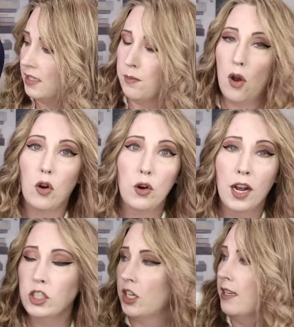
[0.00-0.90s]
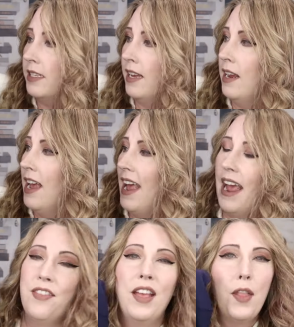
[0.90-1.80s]
small crotch gusset,
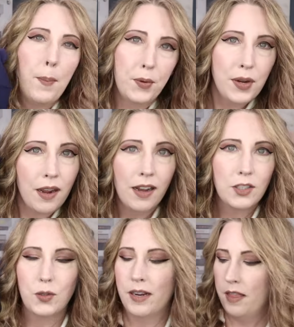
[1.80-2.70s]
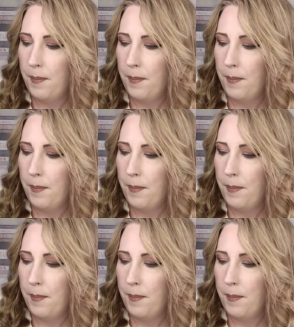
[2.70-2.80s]
and then the booty contour in the